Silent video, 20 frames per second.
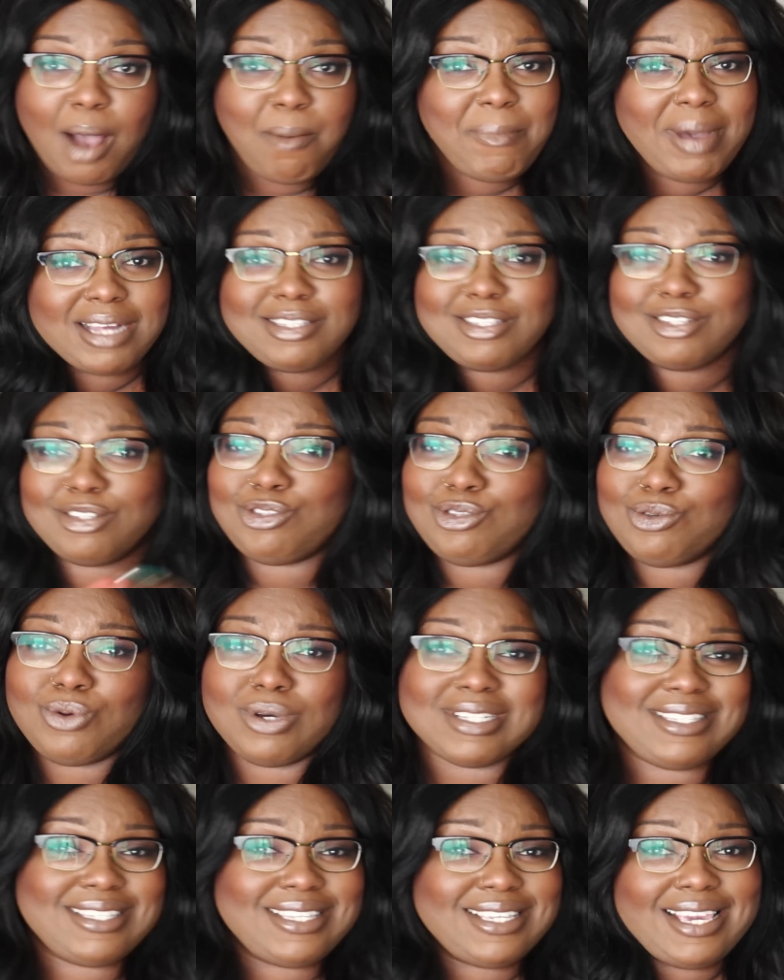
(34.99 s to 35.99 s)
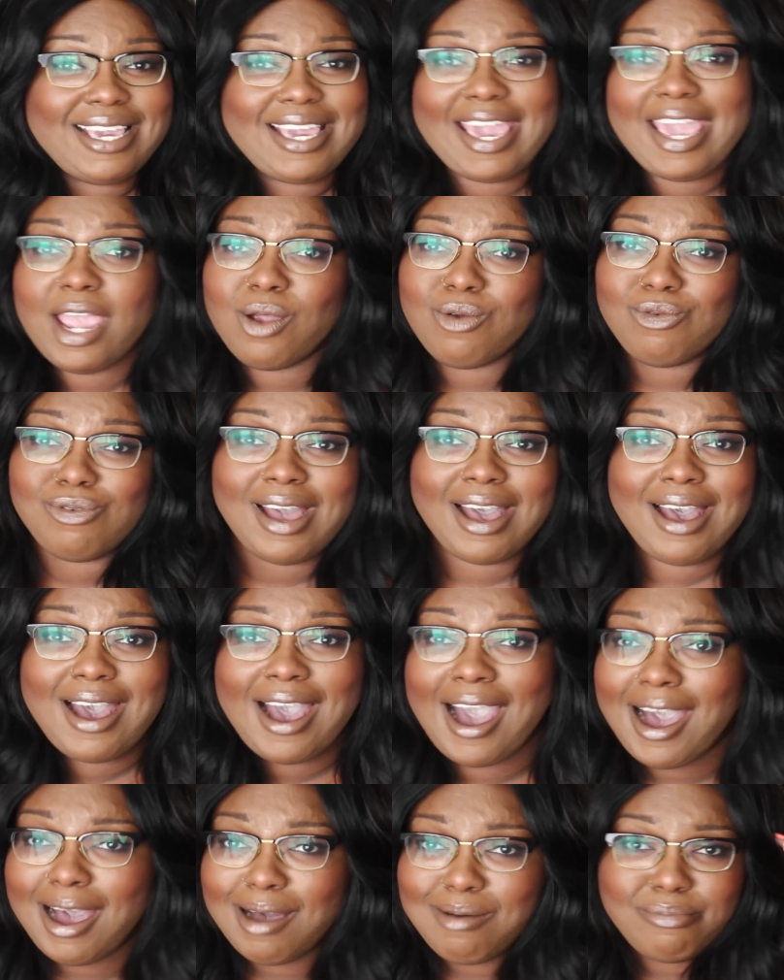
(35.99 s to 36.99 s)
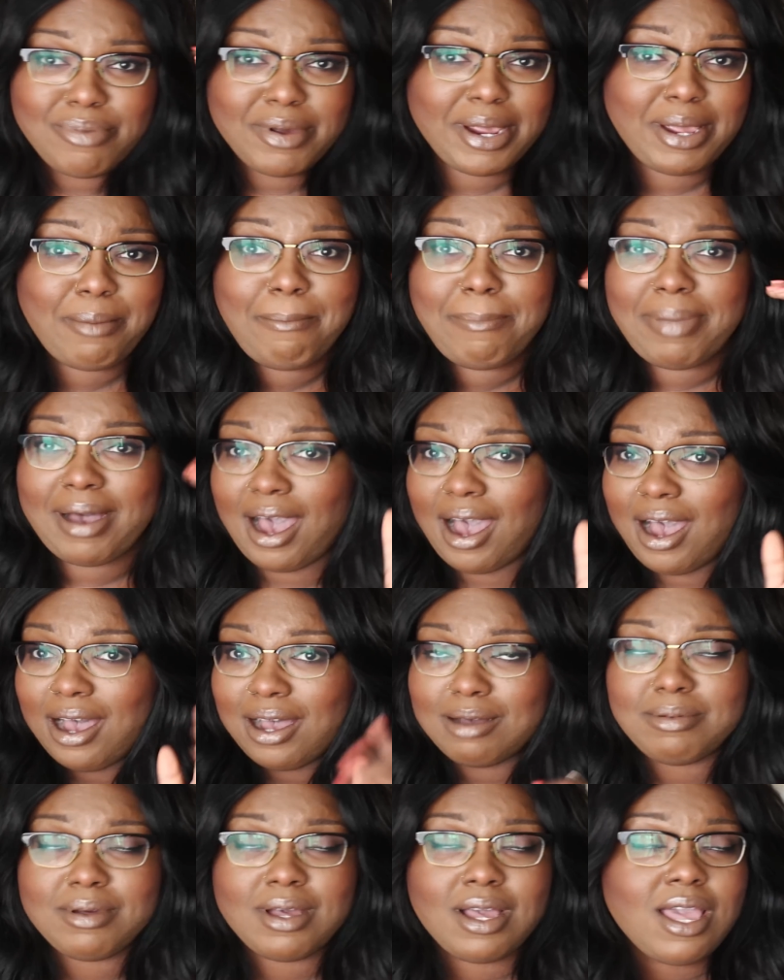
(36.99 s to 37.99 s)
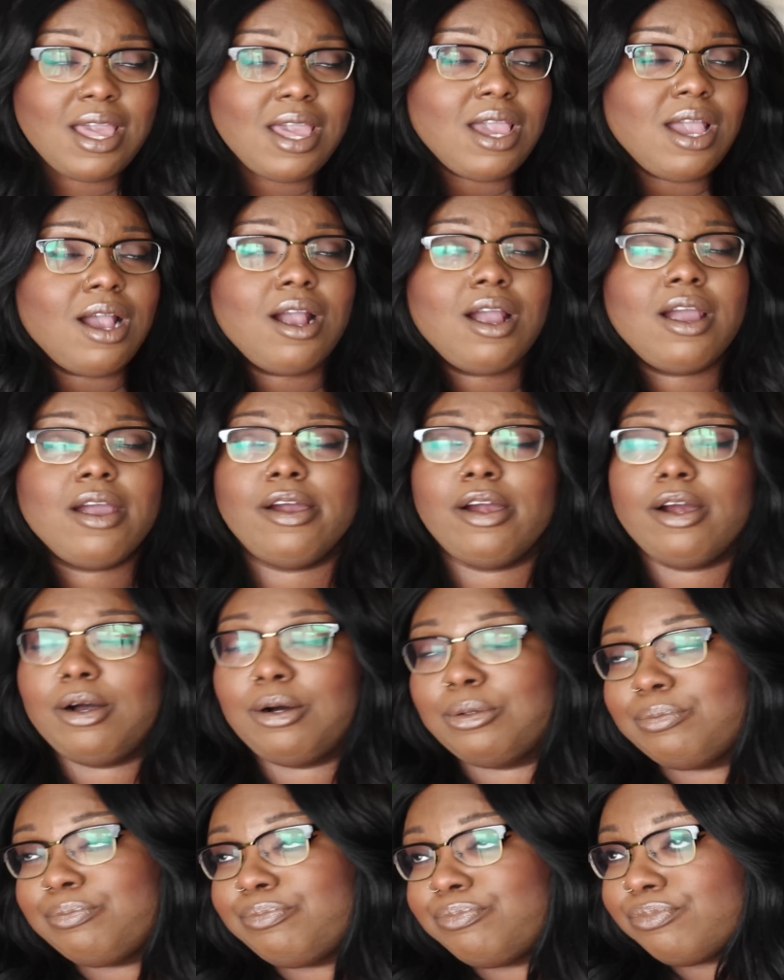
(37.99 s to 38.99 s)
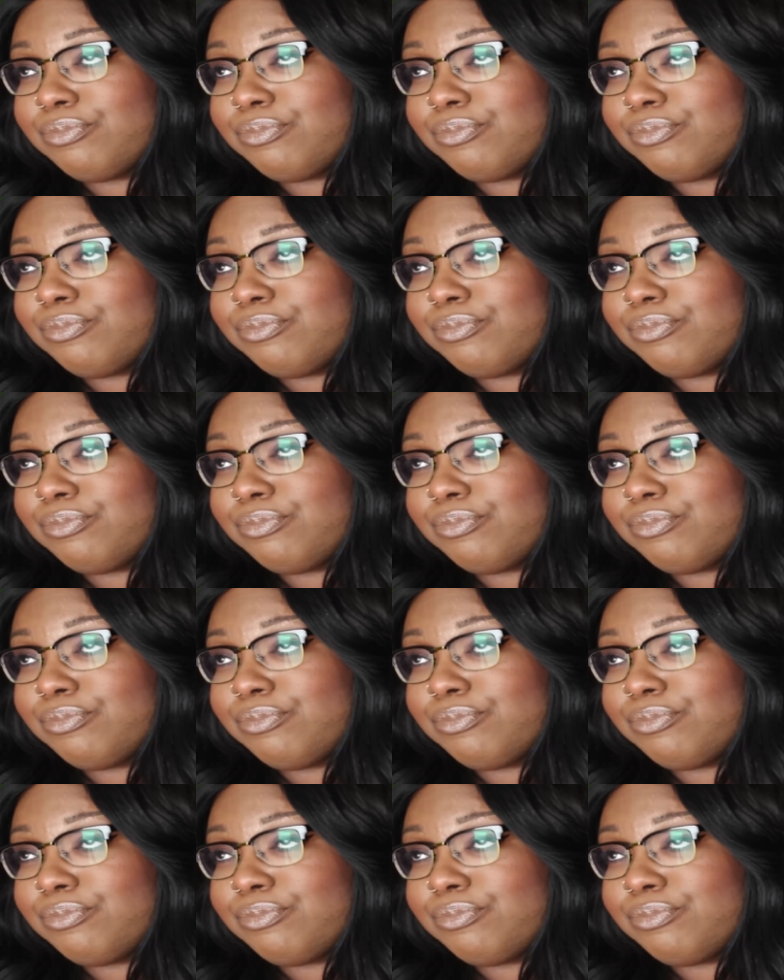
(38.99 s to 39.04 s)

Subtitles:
I'm about to do a Sierra ombre bob. Girl,